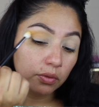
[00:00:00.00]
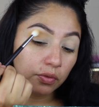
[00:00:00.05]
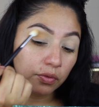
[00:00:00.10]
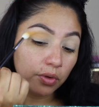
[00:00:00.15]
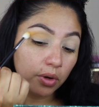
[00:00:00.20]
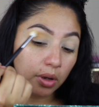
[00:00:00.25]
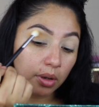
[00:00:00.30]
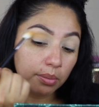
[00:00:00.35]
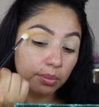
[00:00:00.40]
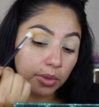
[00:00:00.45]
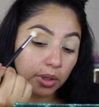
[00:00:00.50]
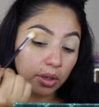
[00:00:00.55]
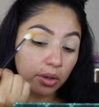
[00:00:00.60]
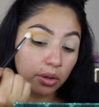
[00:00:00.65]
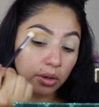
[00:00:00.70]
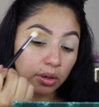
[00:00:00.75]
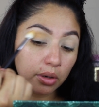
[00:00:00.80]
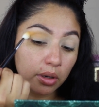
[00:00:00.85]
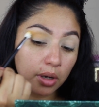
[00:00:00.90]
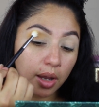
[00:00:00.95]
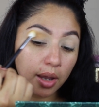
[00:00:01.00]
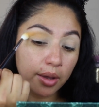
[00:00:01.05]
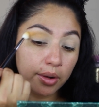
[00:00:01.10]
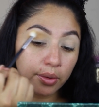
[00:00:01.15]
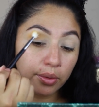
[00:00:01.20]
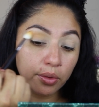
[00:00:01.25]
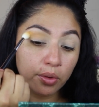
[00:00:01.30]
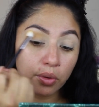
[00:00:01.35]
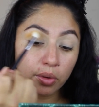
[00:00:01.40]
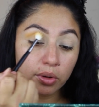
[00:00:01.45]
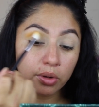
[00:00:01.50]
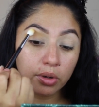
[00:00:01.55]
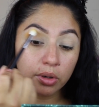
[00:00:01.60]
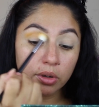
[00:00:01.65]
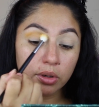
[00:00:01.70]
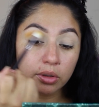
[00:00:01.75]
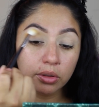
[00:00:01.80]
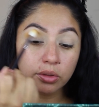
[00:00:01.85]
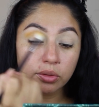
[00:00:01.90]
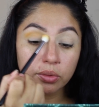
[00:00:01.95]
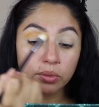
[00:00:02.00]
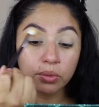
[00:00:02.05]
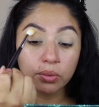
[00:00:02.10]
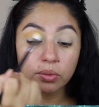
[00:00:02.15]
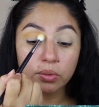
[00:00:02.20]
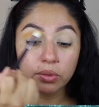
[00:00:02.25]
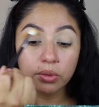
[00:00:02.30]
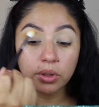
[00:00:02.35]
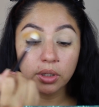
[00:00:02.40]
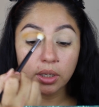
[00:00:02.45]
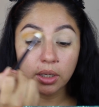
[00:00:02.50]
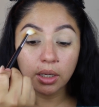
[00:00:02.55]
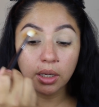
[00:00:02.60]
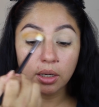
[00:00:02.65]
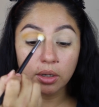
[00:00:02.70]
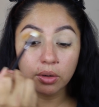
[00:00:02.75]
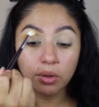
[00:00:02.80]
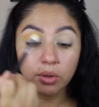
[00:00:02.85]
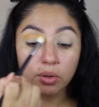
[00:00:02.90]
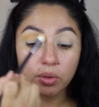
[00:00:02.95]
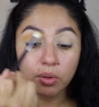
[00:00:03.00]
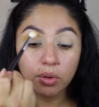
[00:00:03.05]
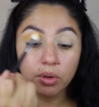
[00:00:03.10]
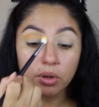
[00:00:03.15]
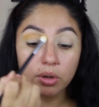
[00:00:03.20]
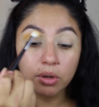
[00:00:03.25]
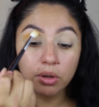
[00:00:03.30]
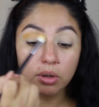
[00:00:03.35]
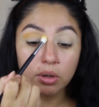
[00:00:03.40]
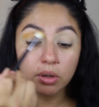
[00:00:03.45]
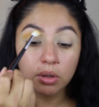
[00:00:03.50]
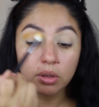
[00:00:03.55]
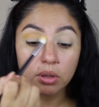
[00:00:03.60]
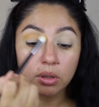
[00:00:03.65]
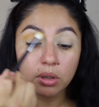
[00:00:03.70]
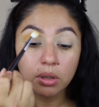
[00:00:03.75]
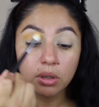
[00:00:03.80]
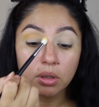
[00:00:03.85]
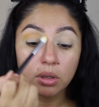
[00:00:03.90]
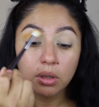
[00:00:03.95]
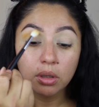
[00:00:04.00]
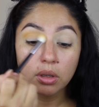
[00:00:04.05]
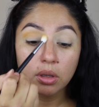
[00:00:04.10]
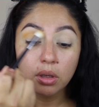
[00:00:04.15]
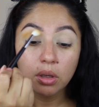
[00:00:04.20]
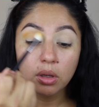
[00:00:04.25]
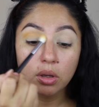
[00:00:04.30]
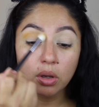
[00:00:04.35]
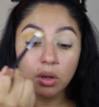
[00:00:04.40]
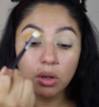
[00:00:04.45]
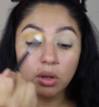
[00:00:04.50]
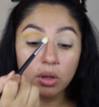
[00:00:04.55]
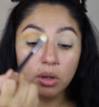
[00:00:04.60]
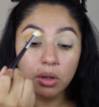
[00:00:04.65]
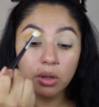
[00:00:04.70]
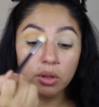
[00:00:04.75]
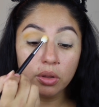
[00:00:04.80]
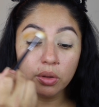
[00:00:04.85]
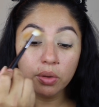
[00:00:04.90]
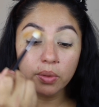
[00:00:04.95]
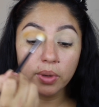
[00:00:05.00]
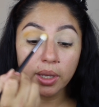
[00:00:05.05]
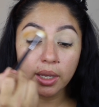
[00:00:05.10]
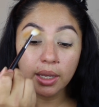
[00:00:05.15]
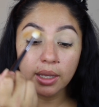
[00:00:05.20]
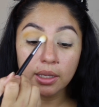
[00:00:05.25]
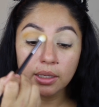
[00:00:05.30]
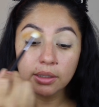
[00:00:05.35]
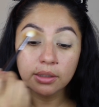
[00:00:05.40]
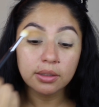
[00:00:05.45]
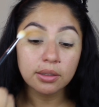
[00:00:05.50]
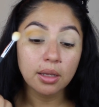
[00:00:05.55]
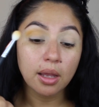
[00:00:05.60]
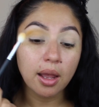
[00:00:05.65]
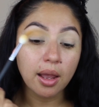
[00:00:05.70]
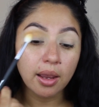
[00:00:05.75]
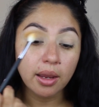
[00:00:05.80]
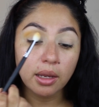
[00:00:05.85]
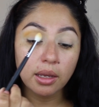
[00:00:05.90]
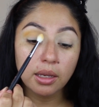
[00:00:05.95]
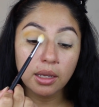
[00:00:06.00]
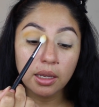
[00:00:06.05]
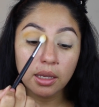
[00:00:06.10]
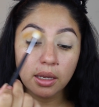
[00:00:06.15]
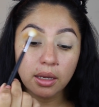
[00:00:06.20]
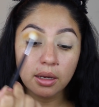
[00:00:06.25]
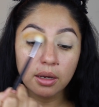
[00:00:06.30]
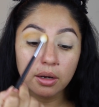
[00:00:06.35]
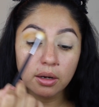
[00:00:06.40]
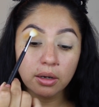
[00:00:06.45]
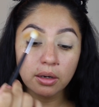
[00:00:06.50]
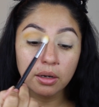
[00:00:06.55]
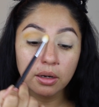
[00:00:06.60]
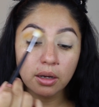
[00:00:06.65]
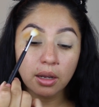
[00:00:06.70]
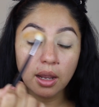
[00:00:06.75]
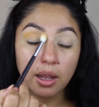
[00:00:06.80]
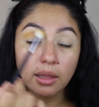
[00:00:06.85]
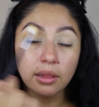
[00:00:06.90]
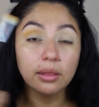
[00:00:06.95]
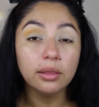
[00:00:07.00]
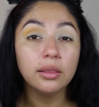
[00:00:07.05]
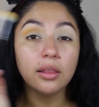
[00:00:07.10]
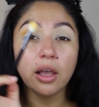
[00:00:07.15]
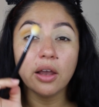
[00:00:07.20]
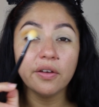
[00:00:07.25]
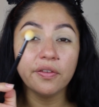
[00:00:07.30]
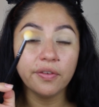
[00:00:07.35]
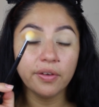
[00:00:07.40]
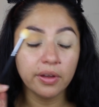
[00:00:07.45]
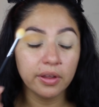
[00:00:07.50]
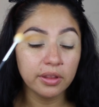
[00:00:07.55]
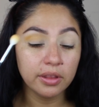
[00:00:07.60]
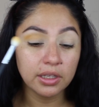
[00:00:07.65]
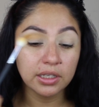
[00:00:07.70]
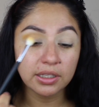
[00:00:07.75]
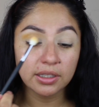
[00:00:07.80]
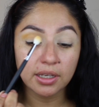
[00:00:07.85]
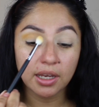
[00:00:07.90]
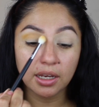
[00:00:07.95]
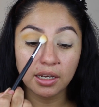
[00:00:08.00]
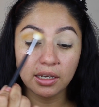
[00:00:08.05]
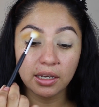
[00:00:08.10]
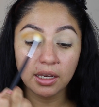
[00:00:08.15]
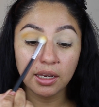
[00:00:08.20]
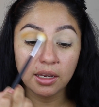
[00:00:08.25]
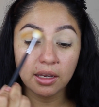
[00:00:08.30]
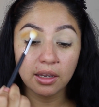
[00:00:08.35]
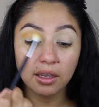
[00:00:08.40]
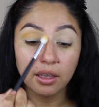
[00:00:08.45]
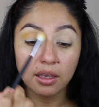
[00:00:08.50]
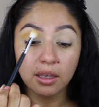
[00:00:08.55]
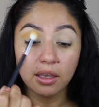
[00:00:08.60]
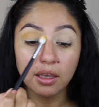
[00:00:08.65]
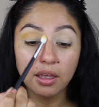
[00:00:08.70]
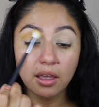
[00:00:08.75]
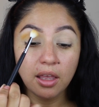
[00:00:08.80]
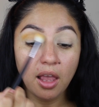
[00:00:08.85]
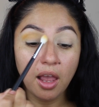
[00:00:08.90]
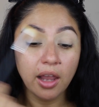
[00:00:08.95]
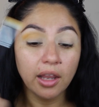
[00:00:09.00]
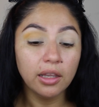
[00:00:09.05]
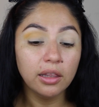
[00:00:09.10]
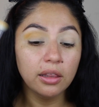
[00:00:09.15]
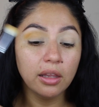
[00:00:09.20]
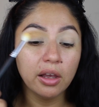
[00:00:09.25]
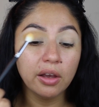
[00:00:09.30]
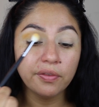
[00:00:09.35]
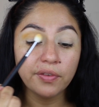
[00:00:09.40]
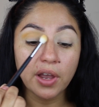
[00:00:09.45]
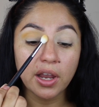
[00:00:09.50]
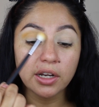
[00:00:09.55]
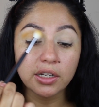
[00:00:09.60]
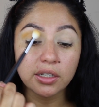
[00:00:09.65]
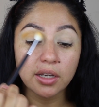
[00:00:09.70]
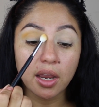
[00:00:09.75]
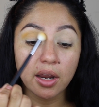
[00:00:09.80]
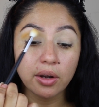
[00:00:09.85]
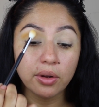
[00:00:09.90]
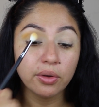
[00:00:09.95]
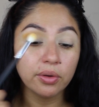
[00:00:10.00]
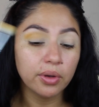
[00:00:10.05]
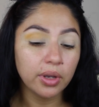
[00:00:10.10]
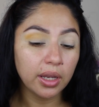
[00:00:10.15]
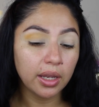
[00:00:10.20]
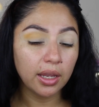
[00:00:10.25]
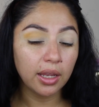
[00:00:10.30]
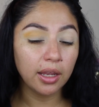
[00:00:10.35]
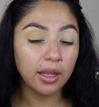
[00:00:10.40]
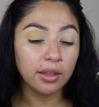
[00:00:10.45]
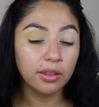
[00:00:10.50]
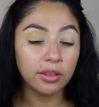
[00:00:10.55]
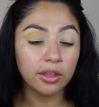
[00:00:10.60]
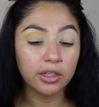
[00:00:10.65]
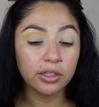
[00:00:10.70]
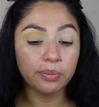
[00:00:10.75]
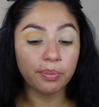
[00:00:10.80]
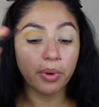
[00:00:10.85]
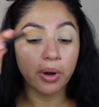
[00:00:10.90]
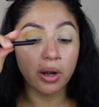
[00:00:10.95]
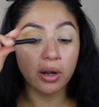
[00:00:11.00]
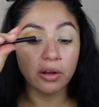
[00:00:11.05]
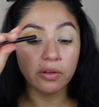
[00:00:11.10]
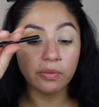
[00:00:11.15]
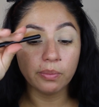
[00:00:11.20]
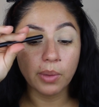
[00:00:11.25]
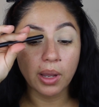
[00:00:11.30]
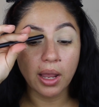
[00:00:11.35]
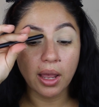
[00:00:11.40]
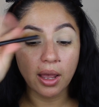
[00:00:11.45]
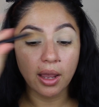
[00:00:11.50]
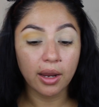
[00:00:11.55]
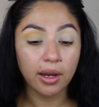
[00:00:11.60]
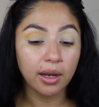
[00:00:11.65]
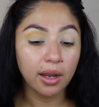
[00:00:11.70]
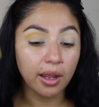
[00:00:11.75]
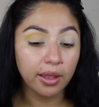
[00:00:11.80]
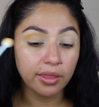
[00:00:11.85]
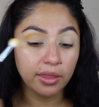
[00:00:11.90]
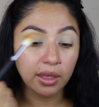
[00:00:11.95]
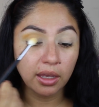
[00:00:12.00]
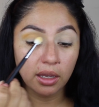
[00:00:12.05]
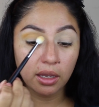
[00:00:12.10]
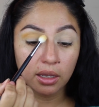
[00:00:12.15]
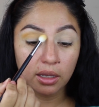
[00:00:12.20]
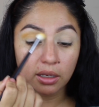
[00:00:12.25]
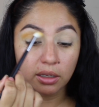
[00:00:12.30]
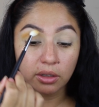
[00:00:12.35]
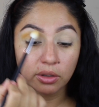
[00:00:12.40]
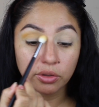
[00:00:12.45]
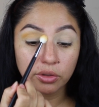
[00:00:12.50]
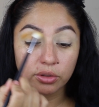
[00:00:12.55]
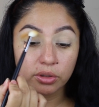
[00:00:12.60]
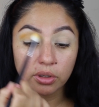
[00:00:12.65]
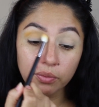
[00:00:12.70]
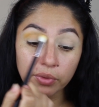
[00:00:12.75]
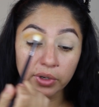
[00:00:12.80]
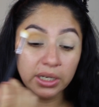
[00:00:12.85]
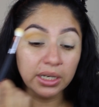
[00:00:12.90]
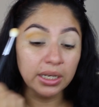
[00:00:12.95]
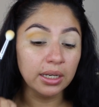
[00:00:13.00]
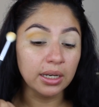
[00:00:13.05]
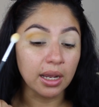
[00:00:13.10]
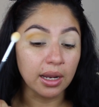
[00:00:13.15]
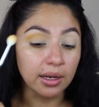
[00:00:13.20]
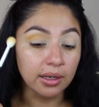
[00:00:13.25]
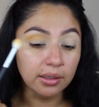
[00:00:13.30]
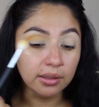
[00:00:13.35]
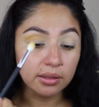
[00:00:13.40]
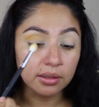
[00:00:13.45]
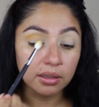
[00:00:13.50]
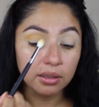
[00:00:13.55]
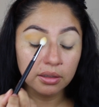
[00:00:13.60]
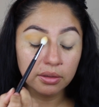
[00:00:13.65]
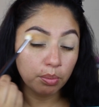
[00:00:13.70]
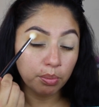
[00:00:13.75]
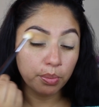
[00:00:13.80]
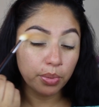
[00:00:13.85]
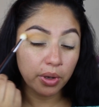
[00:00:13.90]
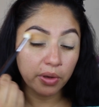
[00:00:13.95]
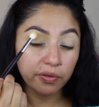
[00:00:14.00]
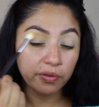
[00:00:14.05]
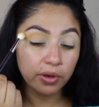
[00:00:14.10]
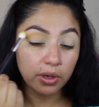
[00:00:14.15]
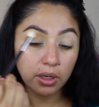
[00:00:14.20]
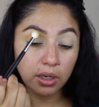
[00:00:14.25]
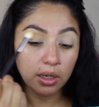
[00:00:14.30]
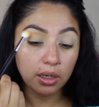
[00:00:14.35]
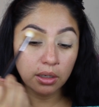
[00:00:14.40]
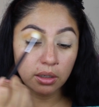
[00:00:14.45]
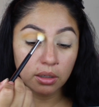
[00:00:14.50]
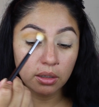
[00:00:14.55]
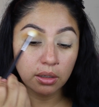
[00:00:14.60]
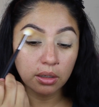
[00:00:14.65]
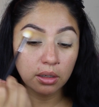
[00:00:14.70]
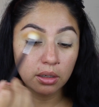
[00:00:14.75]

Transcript: from your outer corner to the inner corner, all the way inside here. I love this technique. I love eyeshadow in this part of my eye. I think it looks really nice. Buffing it